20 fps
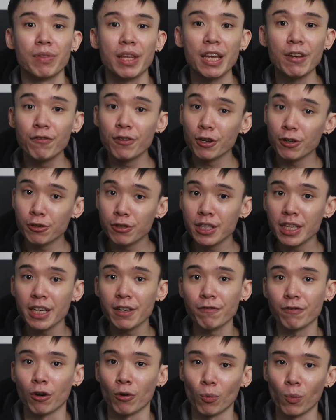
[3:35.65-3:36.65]
If you're using
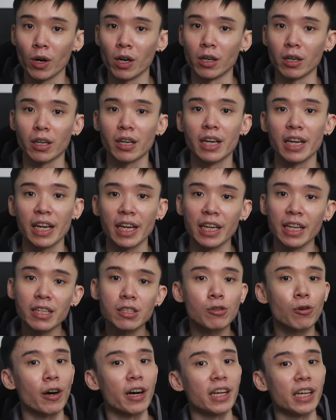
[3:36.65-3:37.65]
it for work, it
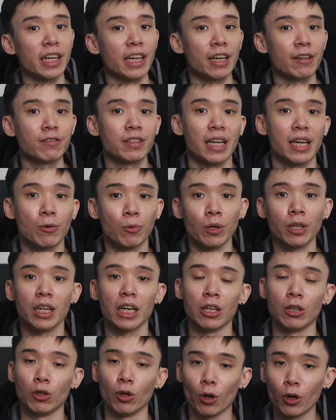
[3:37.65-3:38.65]
is quiet enough that it won't
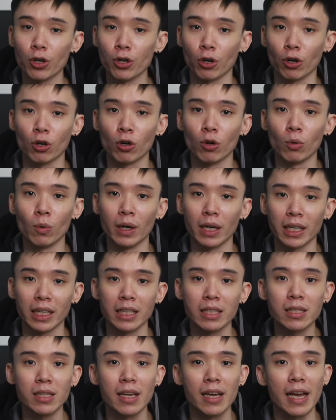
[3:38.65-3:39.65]
annoy your
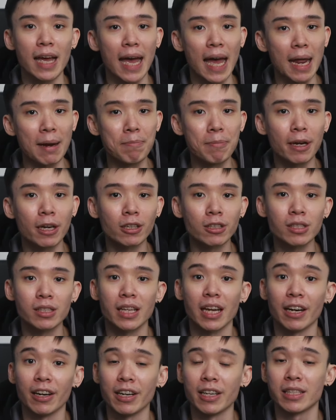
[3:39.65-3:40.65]
co-workers, and because
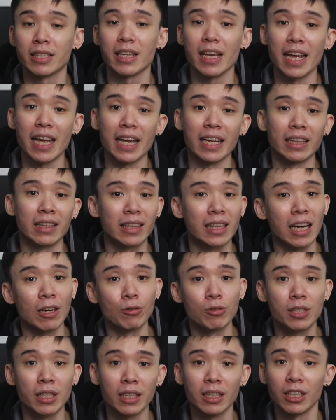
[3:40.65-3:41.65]
there is a
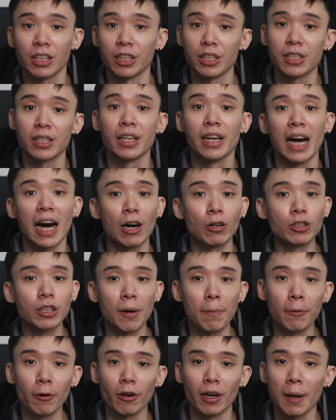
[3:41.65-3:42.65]
1000Hz
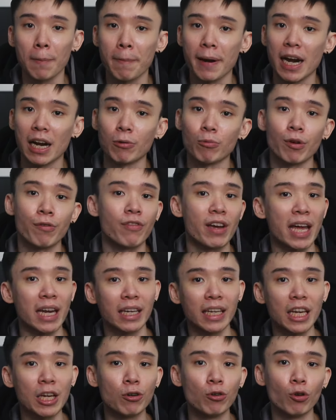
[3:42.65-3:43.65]
ultra polling paired with
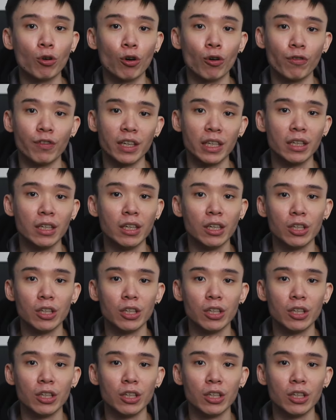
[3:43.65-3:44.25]
N-key rollover,